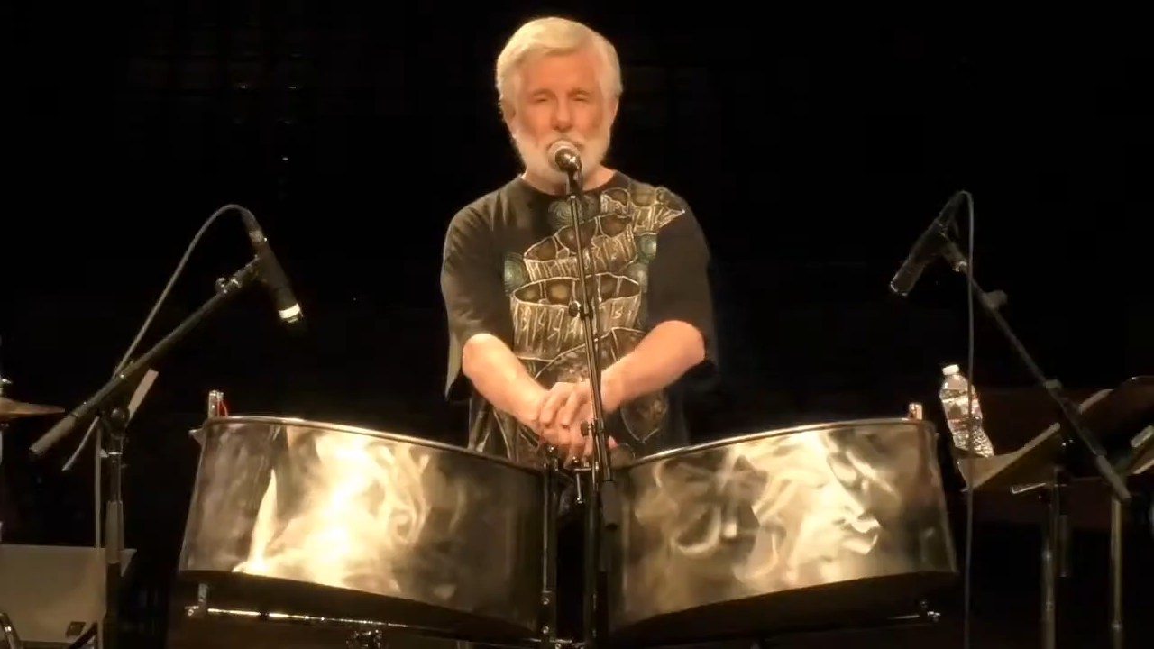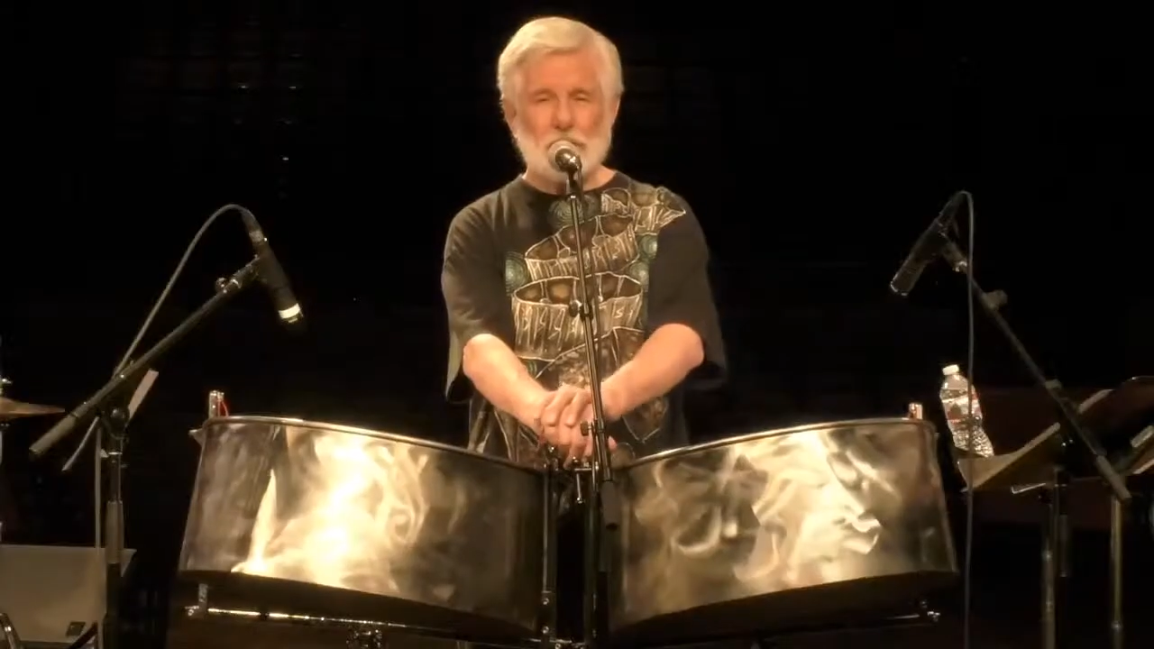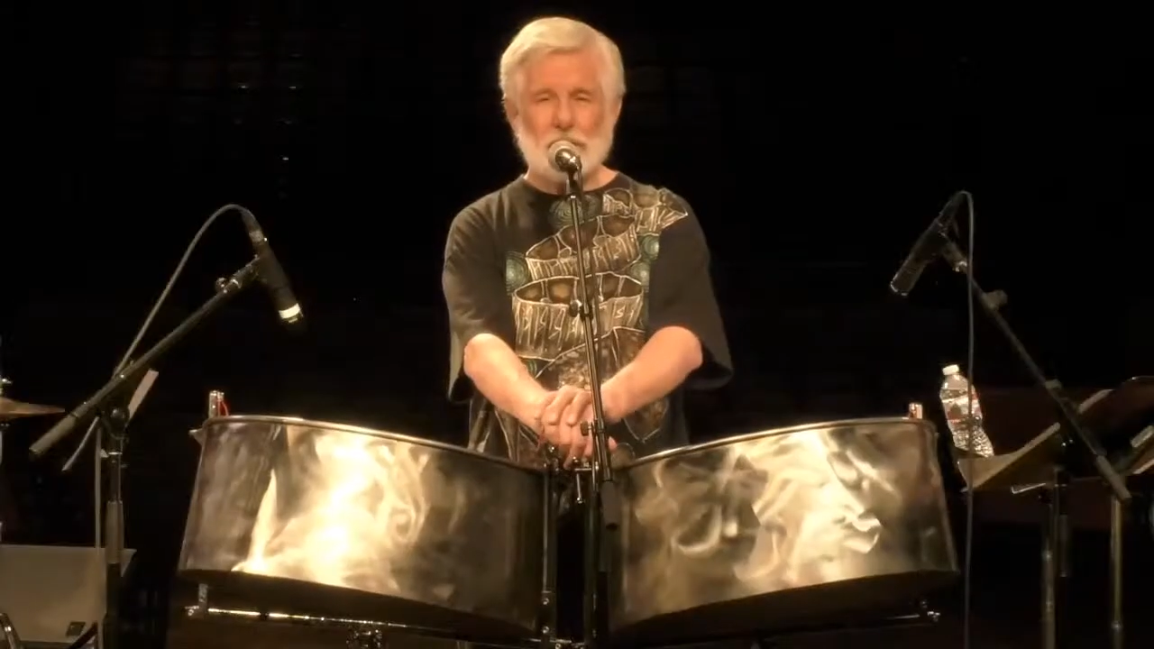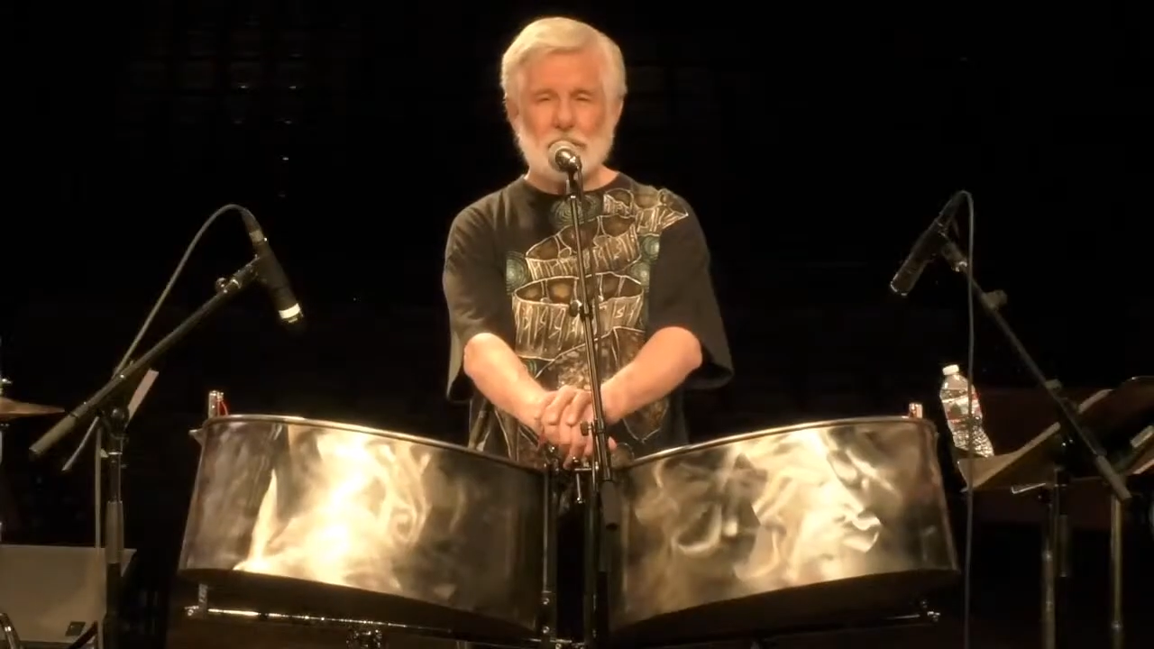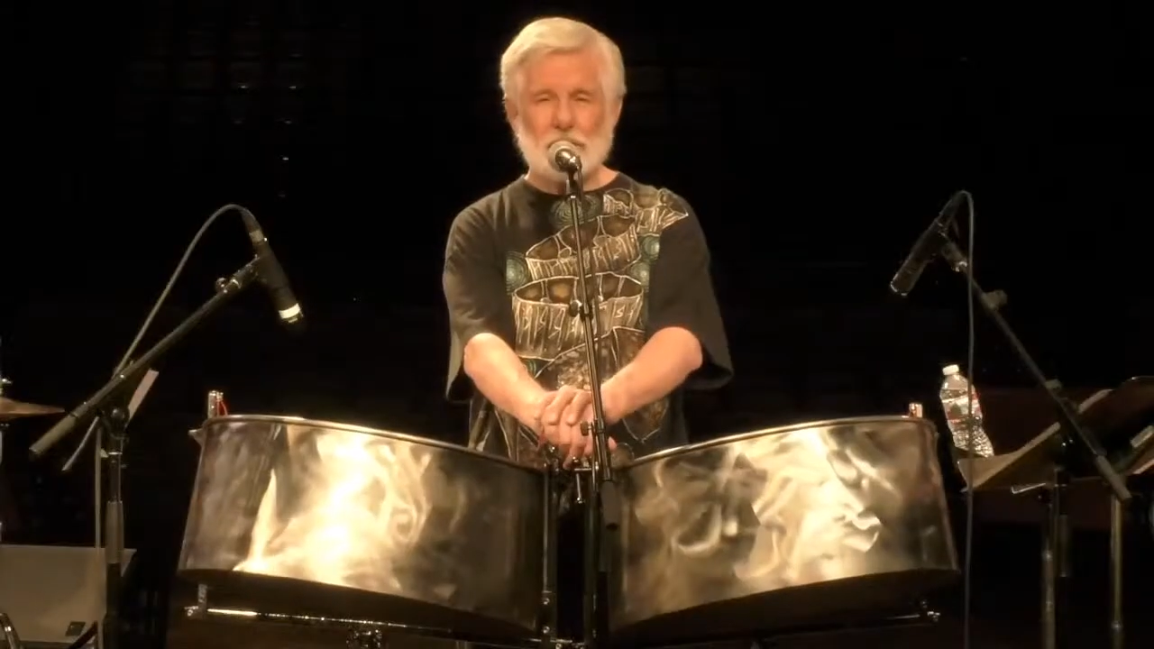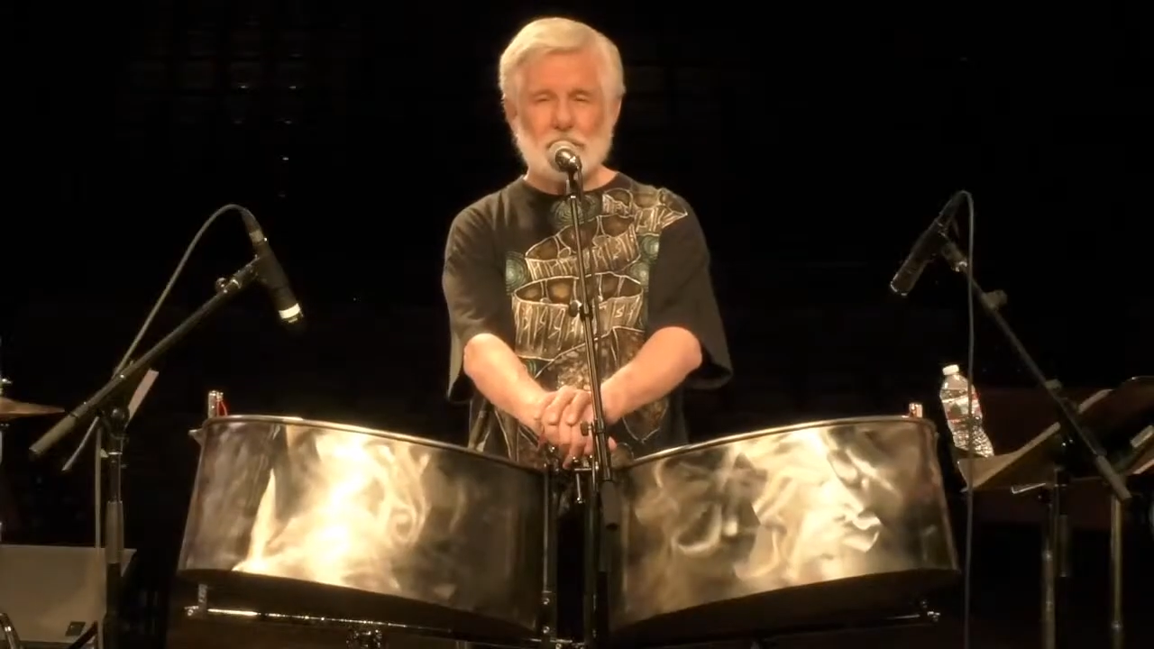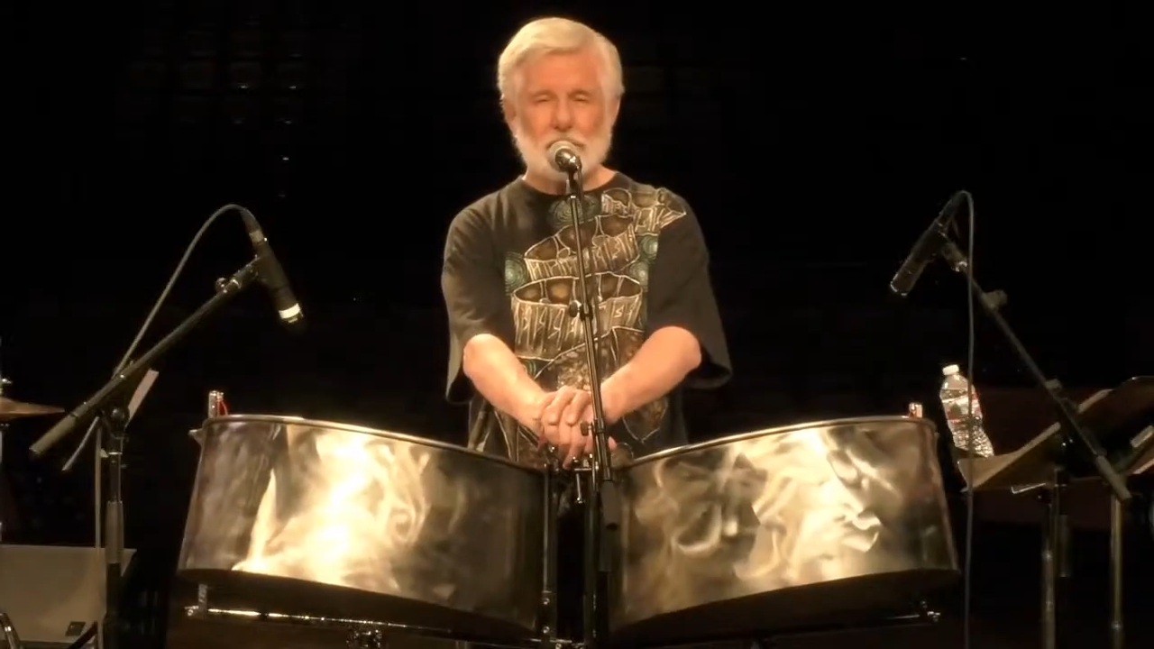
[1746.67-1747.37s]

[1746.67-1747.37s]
with everything